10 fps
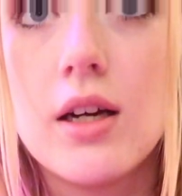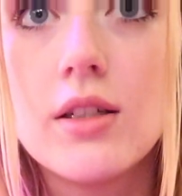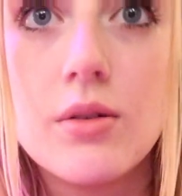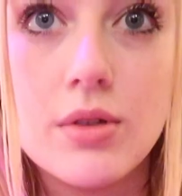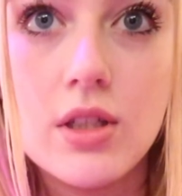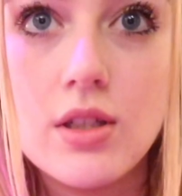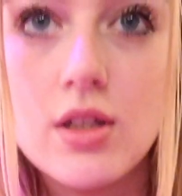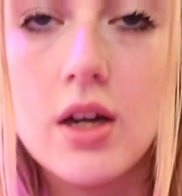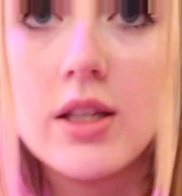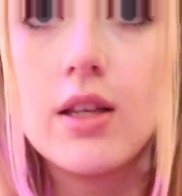I don't want you to
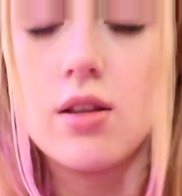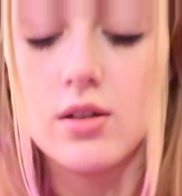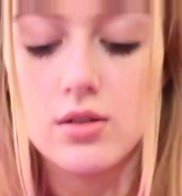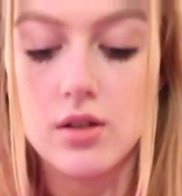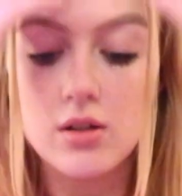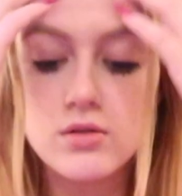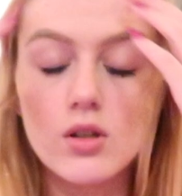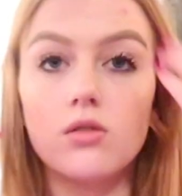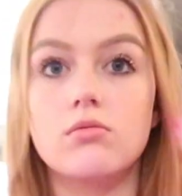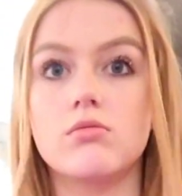die either, so
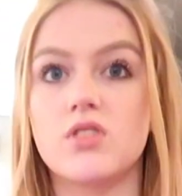don't